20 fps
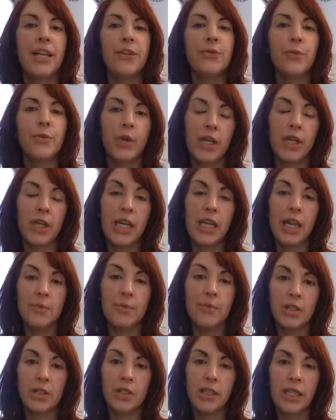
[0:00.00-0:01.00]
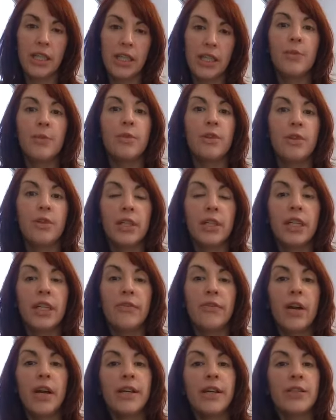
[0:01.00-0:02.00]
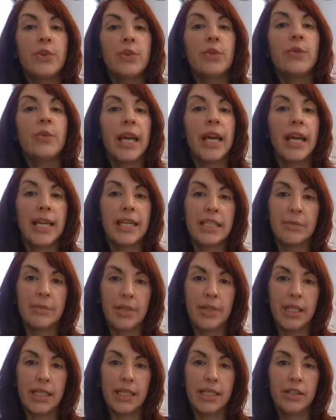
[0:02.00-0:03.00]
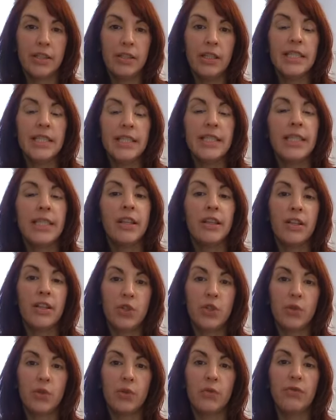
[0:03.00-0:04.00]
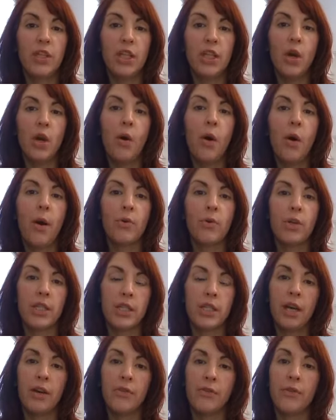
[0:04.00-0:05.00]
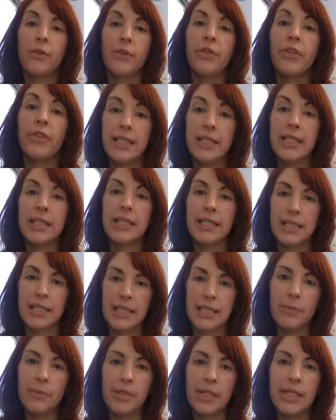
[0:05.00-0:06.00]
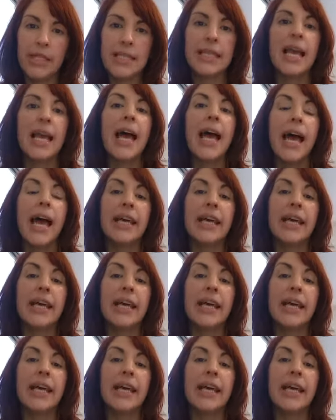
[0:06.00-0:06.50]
Hi everyone, I'm Jillian. I'm a learning advisor with Academic Skills, and in this short video I'm going to cover thesis statements,